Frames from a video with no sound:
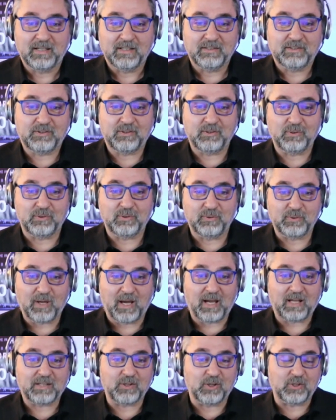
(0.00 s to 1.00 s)

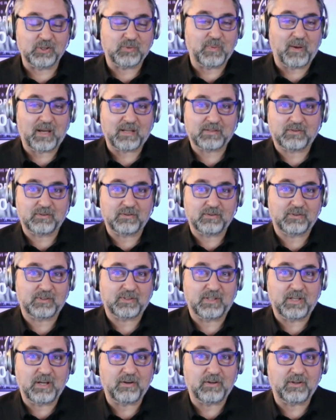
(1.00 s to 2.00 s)
Toastmasters
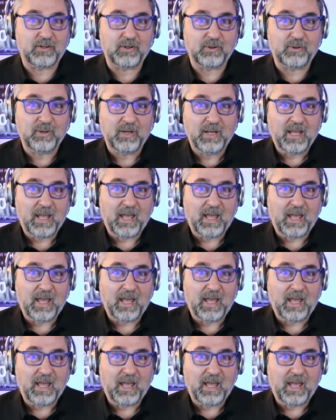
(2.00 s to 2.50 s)
near you.